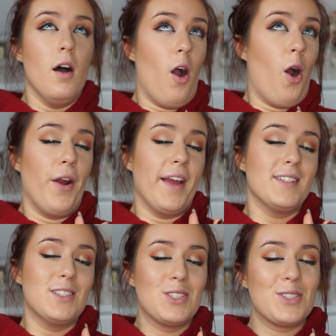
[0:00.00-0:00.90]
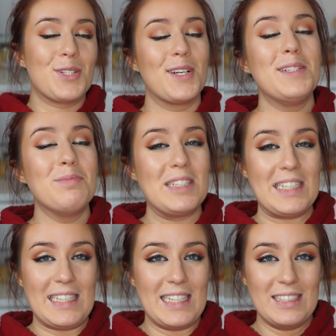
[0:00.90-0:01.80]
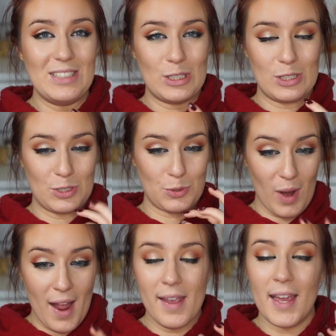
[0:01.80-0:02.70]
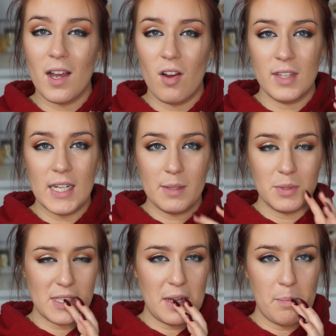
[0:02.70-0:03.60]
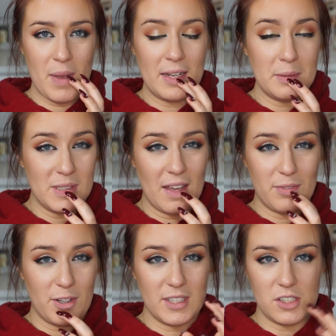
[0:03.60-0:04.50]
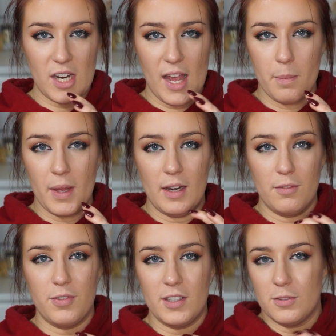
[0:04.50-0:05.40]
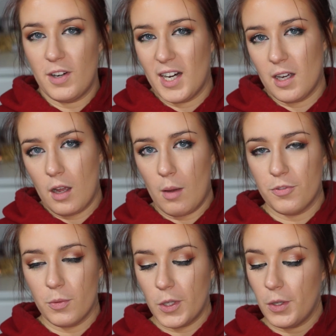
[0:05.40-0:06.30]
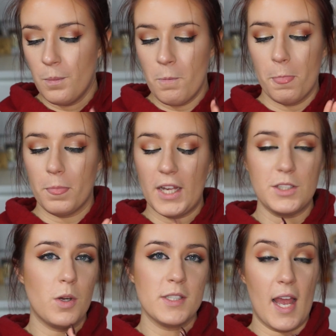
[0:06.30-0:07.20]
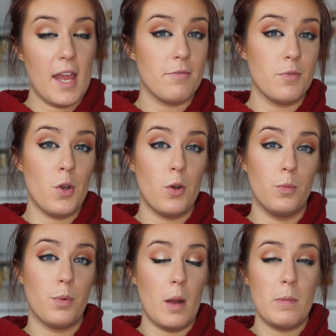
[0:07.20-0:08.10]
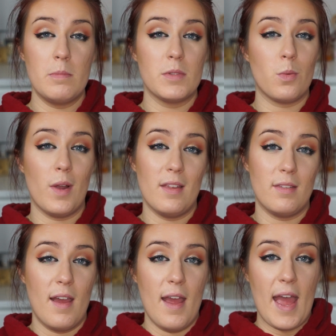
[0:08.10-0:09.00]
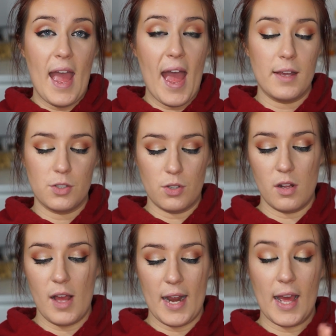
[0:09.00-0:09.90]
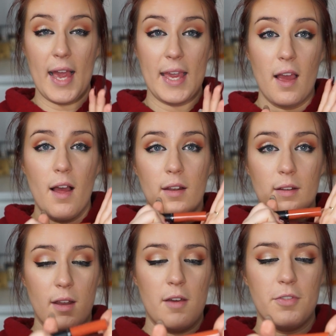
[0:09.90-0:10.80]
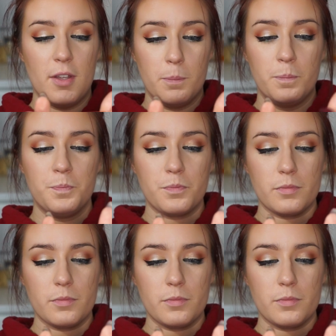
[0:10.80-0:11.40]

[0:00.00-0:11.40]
are extremely drying on the lips, that my lips get very chapped and it feels very uncomfortable. These ones I have no problems with at all, and I love them.